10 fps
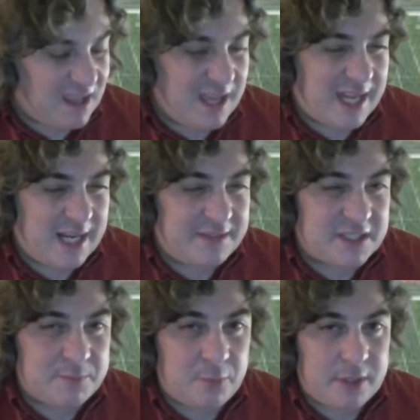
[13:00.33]
And at this
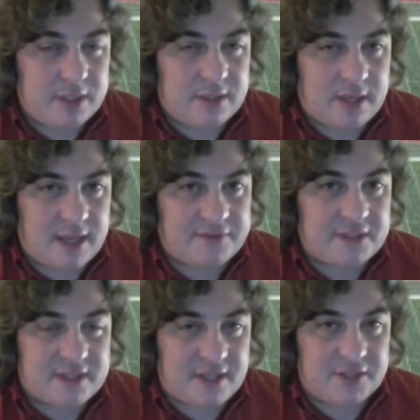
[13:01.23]
point, I have to
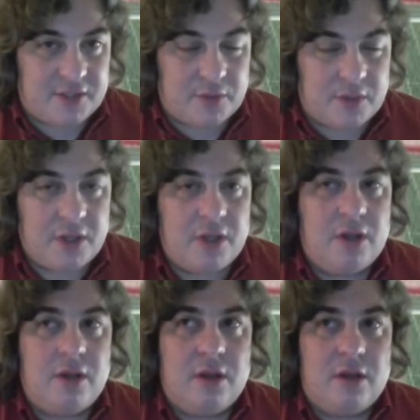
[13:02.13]
tell you,
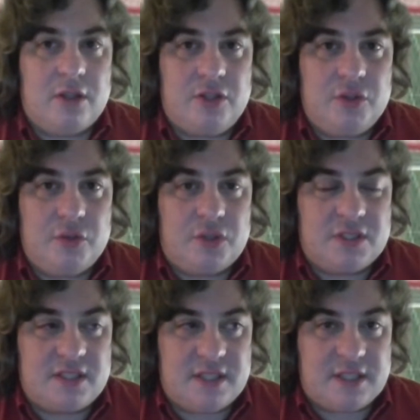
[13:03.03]
you could
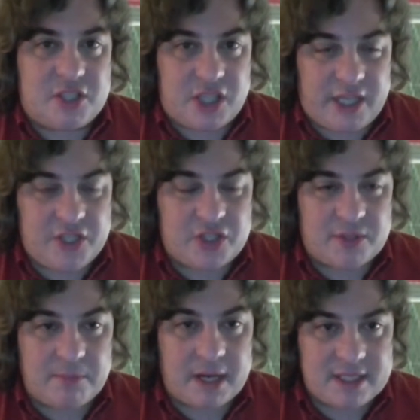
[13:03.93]
see a change in the
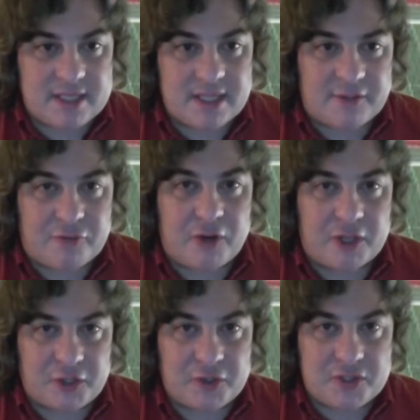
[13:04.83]
mindset of
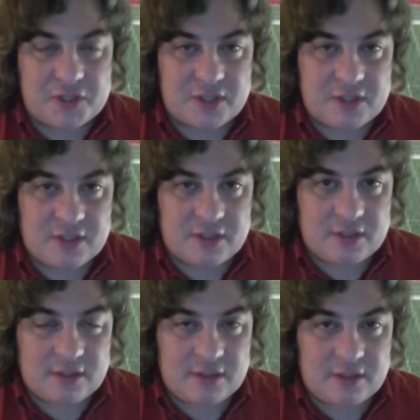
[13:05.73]
Rutgers.
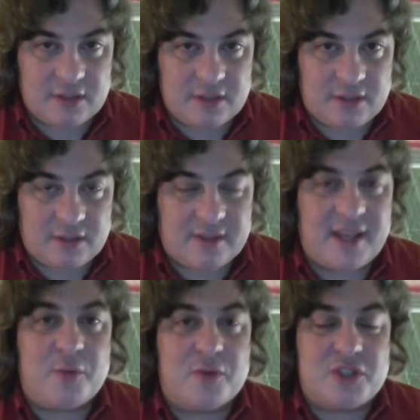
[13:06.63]
They
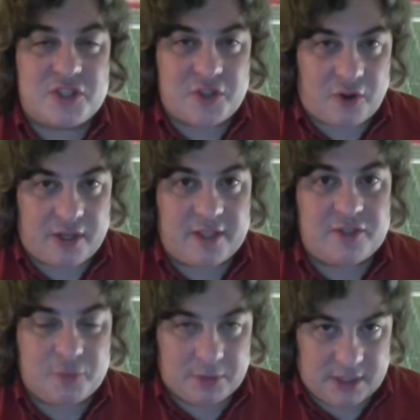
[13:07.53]
were starting
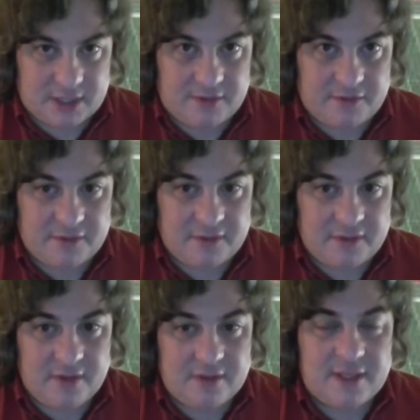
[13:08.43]
to believe.
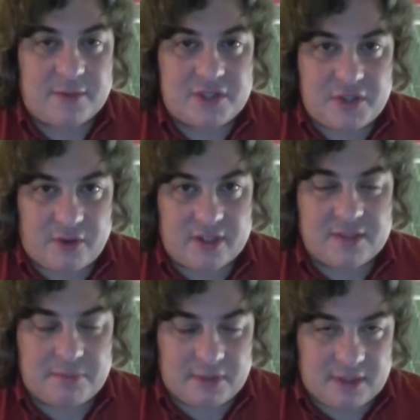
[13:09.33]
They were starting to
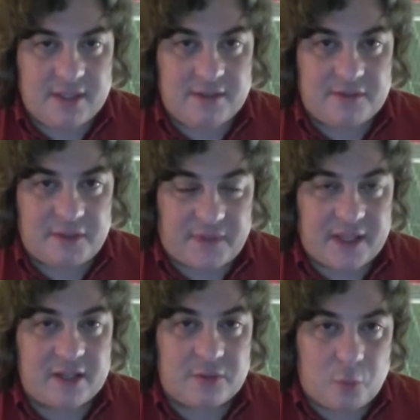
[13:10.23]
believe that they
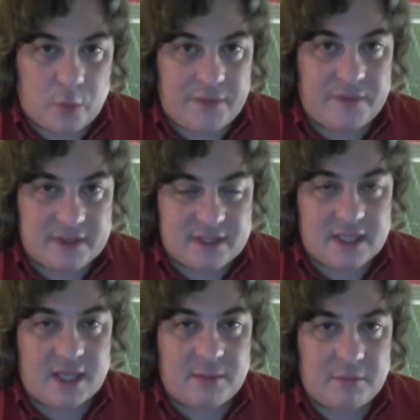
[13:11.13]
could win this
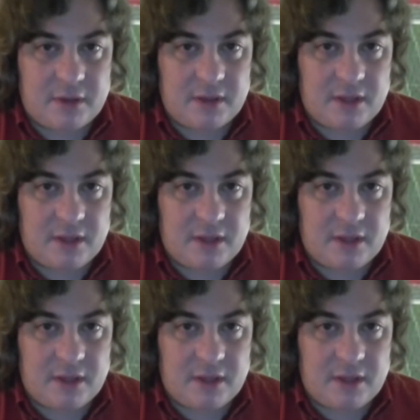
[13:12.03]
game,